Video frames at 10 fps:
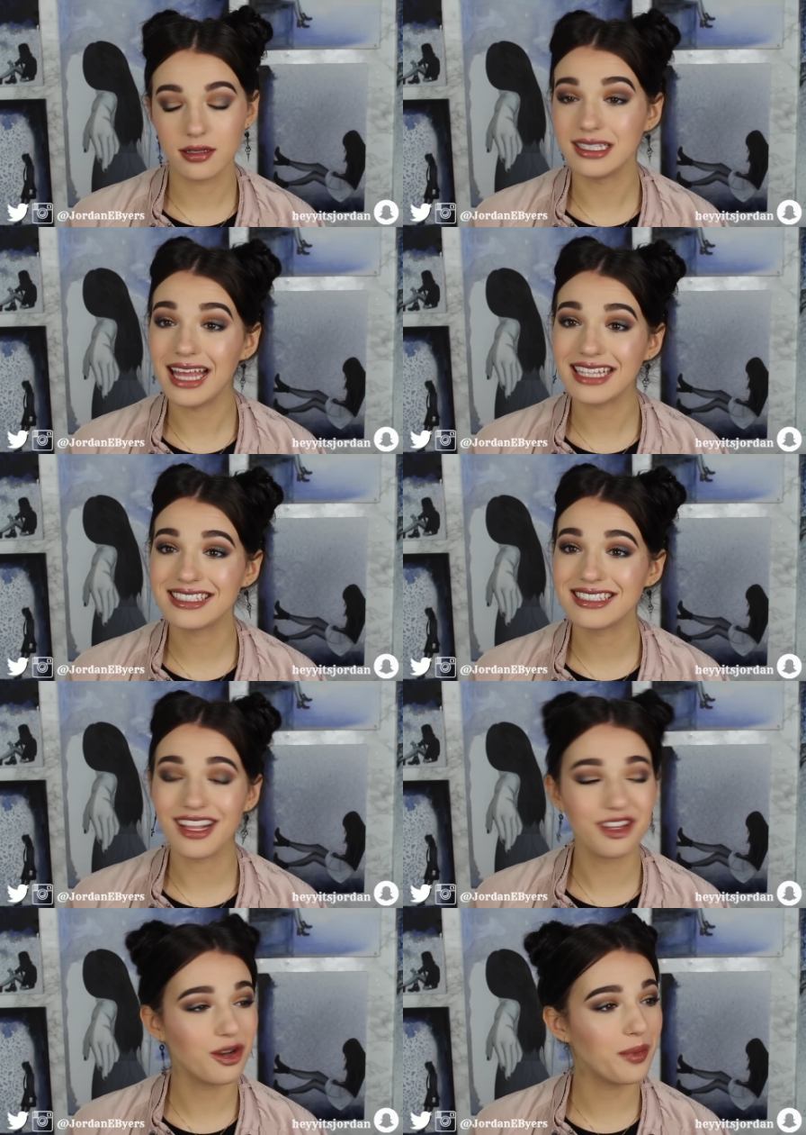That's
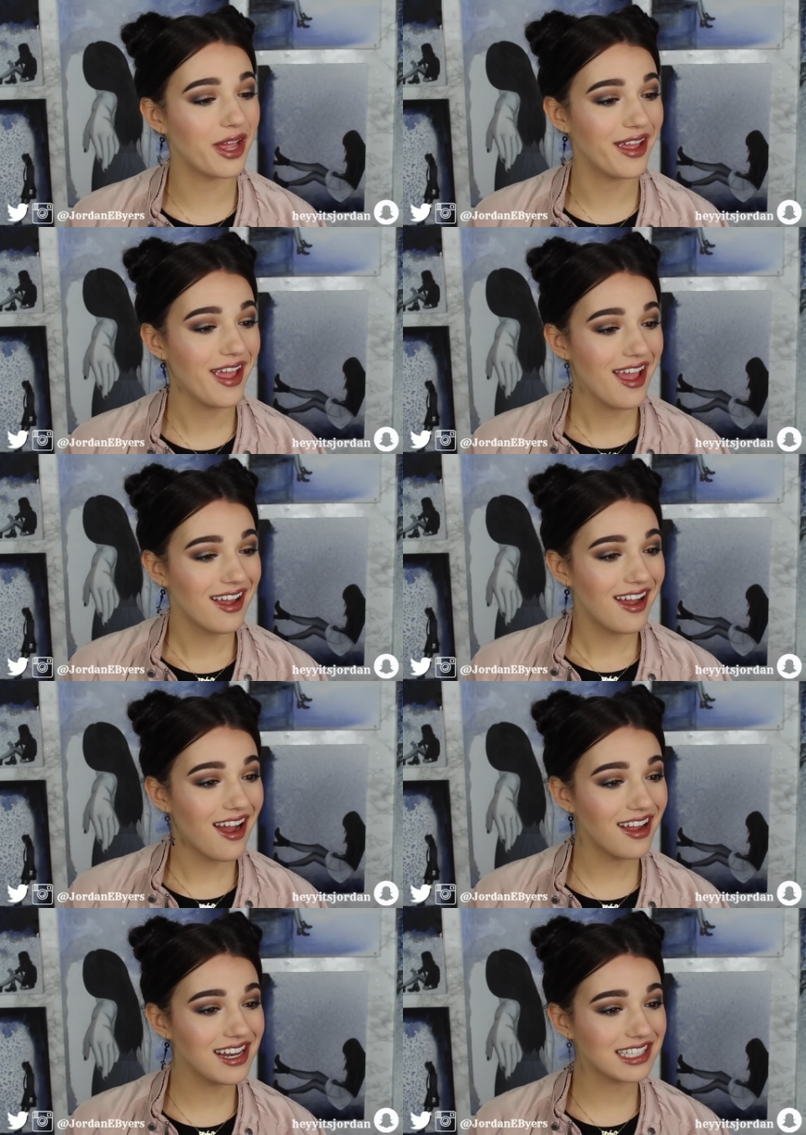a little bit
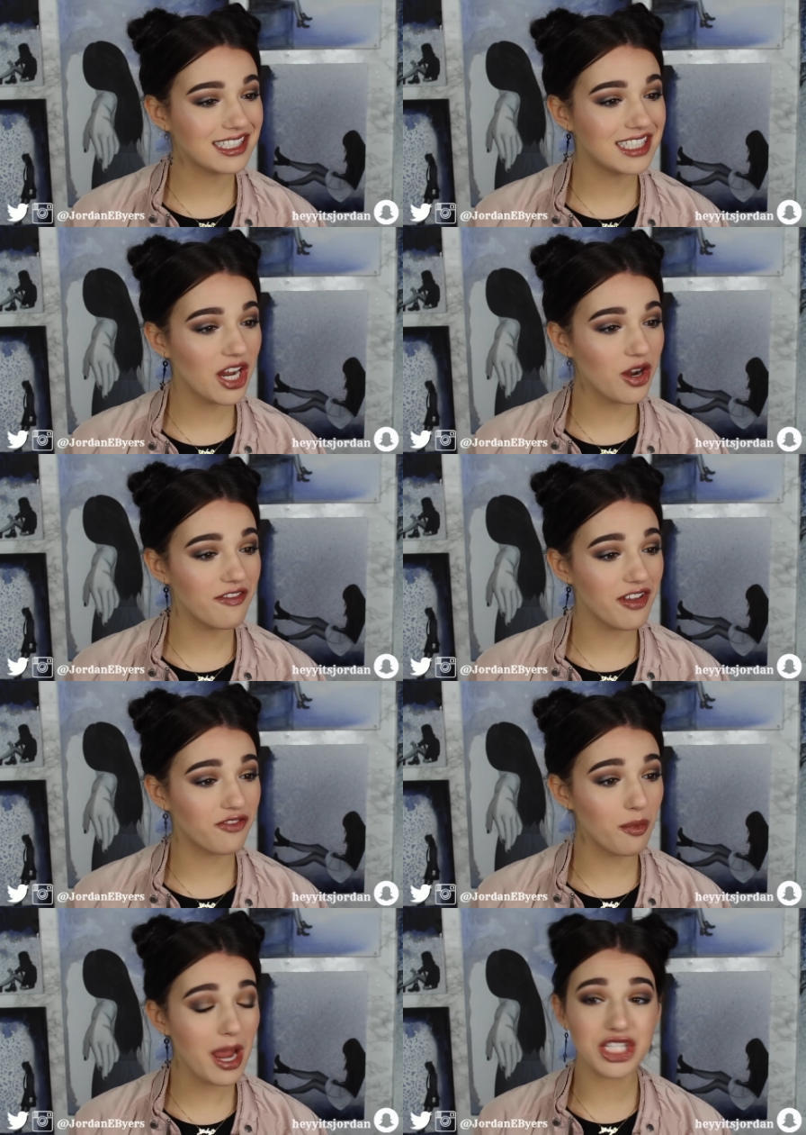unnecessary of
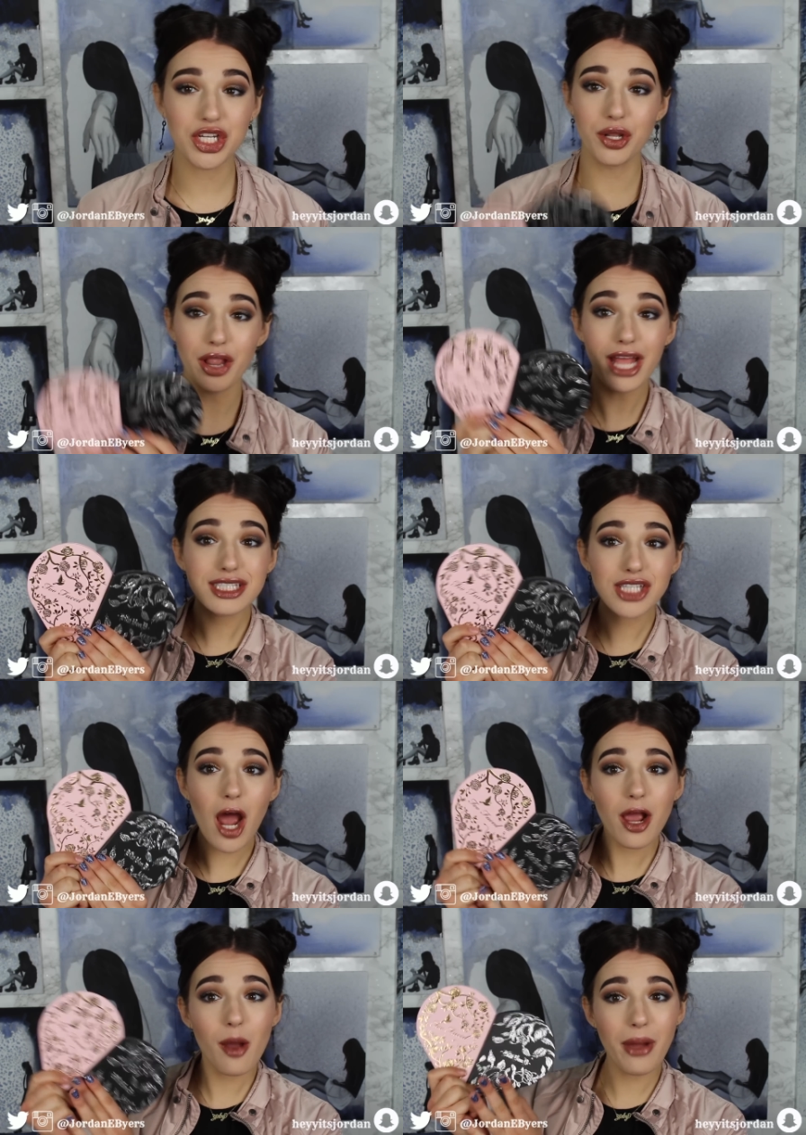information. Let's
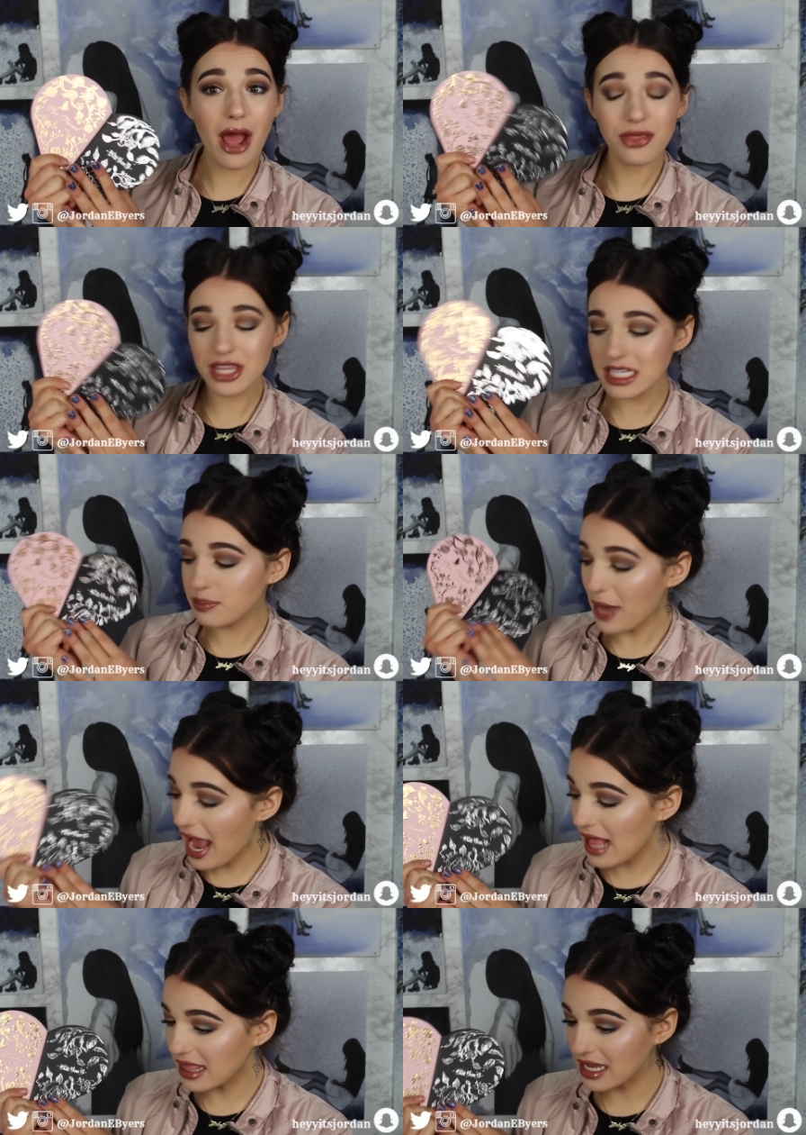talk about this
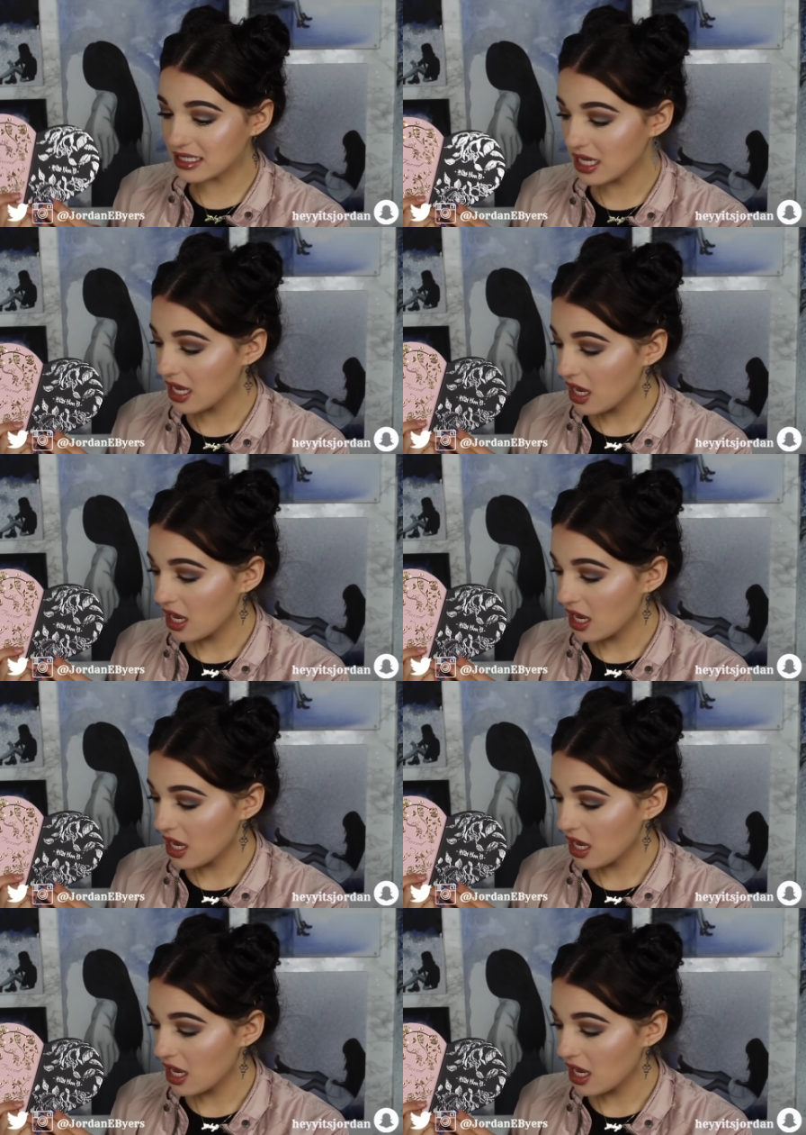palette.